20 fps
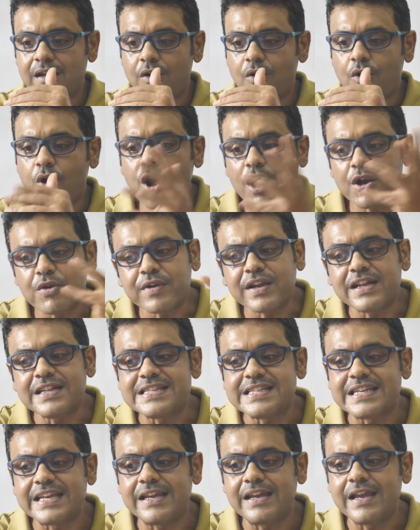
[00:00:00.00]
Or you can
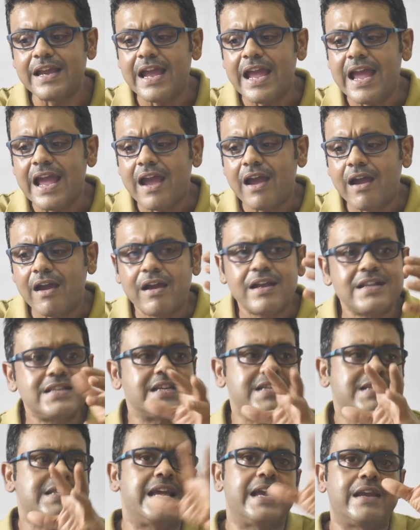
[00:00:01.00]
say
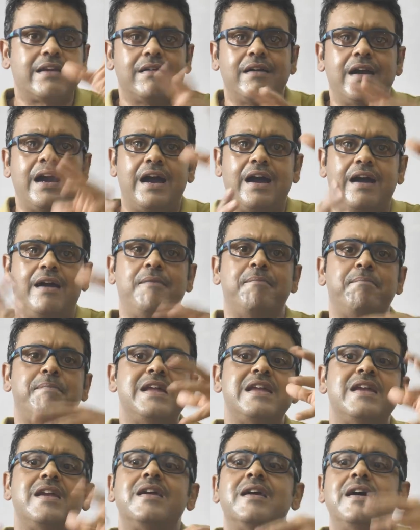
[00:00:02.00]
just like
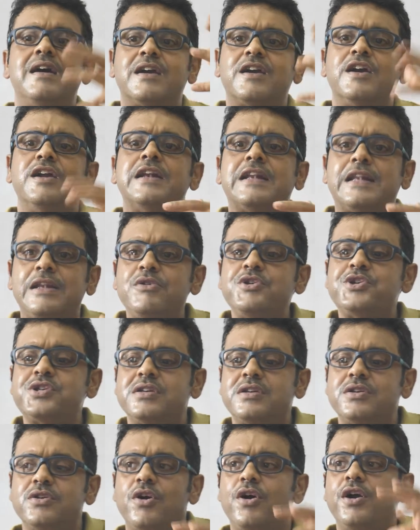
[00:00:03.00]
bringing a
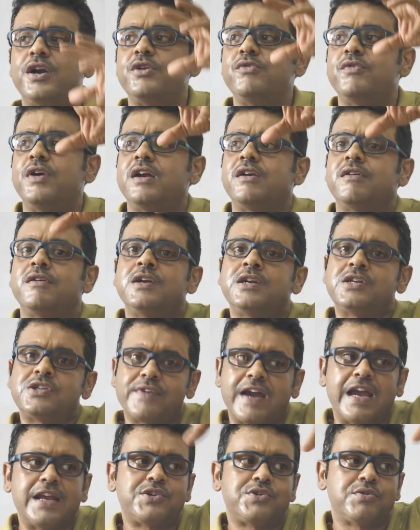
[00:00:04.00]
conclusion, or you are
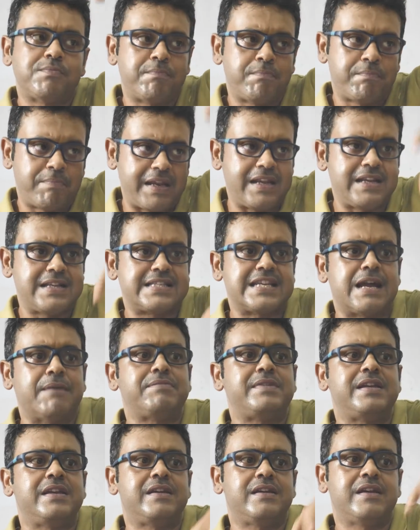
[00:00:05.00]
trying to bring
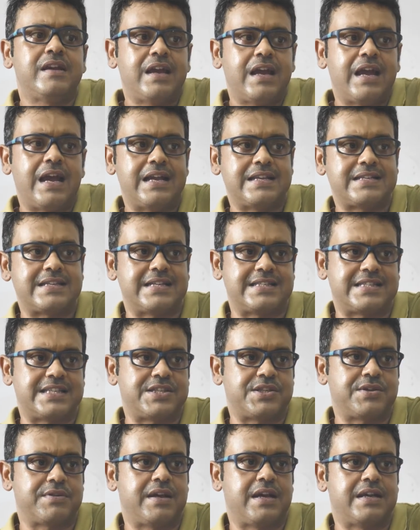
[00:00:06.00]
something as
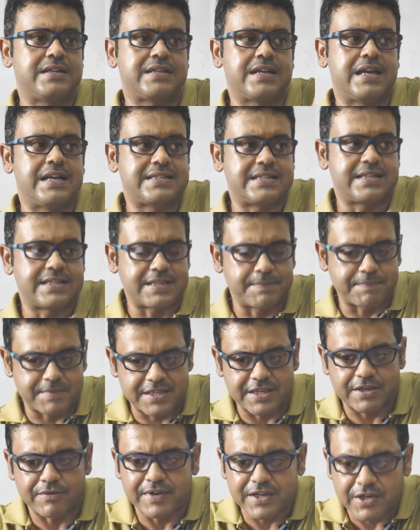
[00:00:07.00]
a
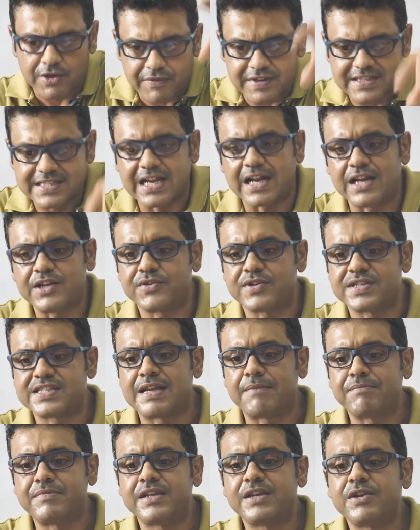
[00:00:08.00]
subsequent result or
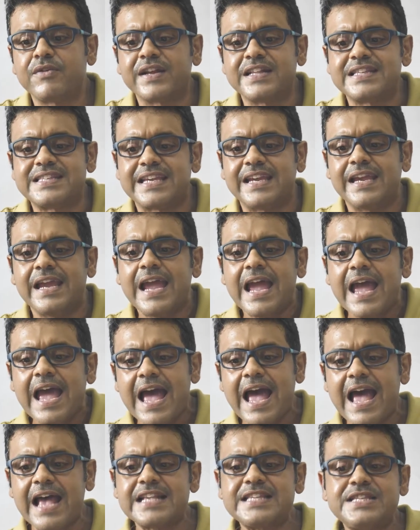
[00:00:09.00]
something. You can say
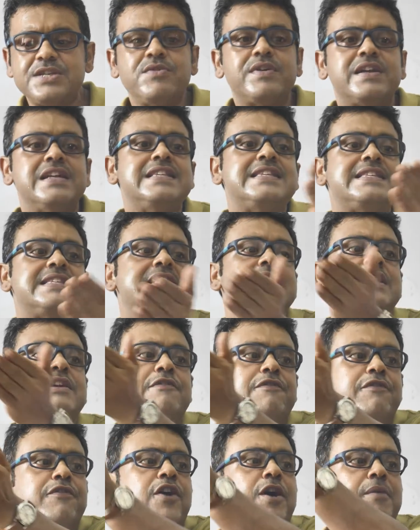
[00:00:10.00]
as you can see
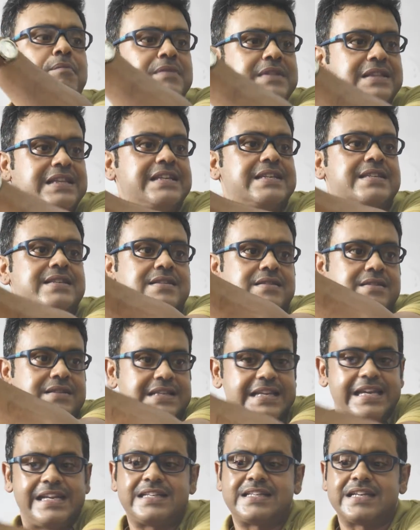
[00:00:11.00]
from this
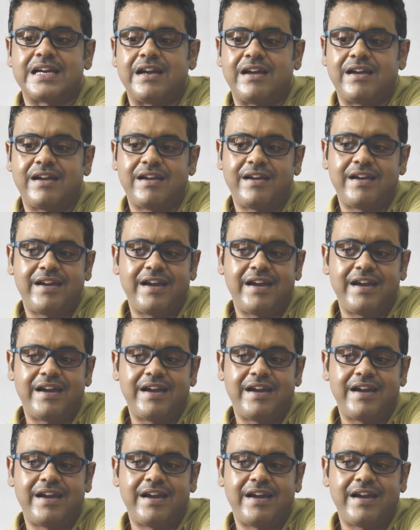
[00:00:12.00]
data.